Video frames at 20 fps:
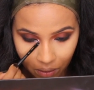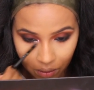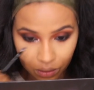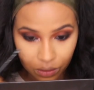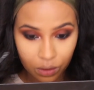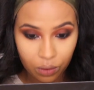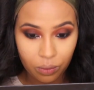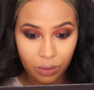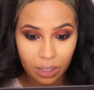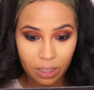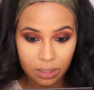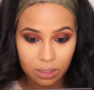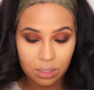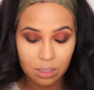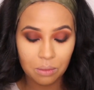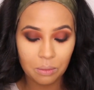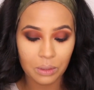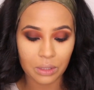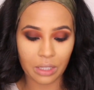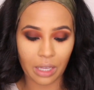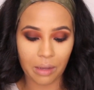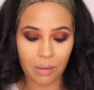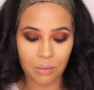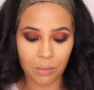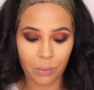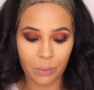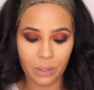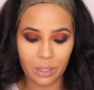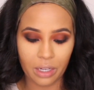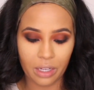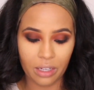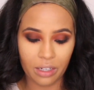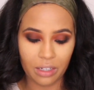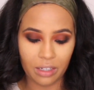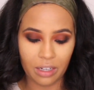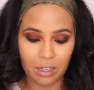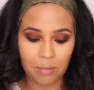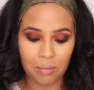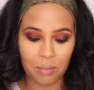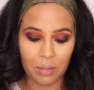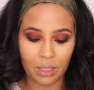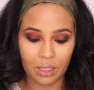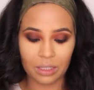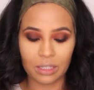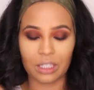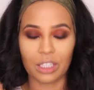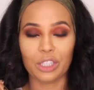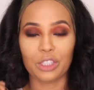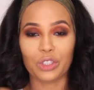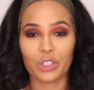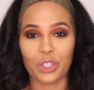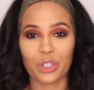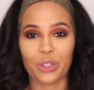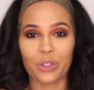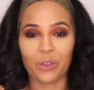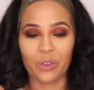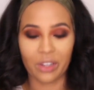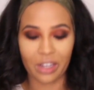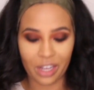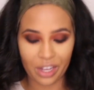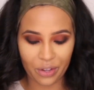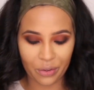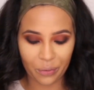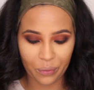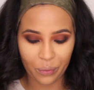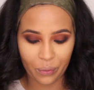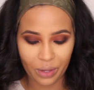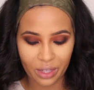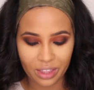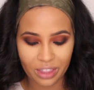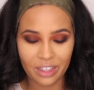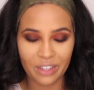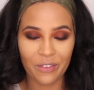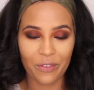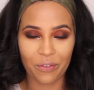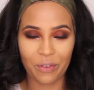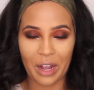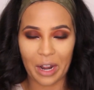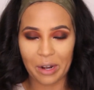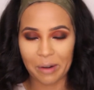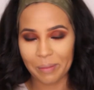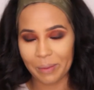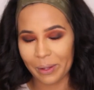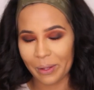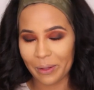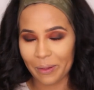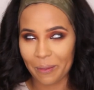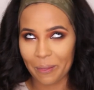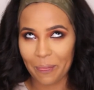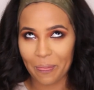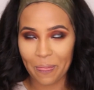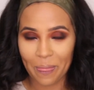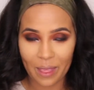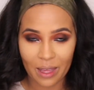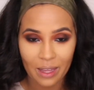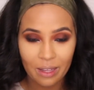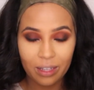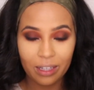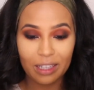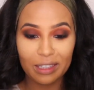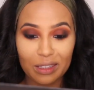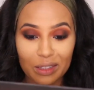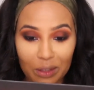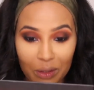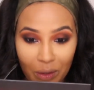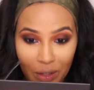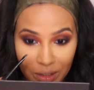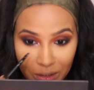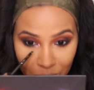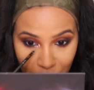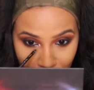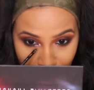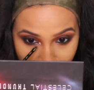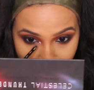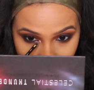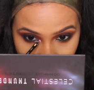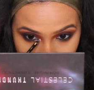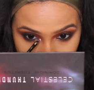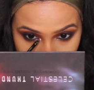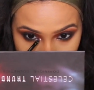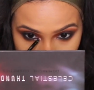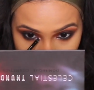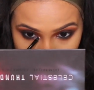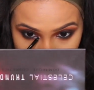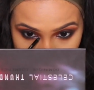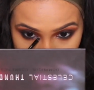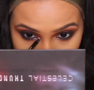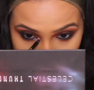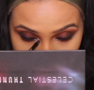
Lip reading: So what I did was I went ahead and I mixed Eternal Light with Fireball. You guys know I changed my mind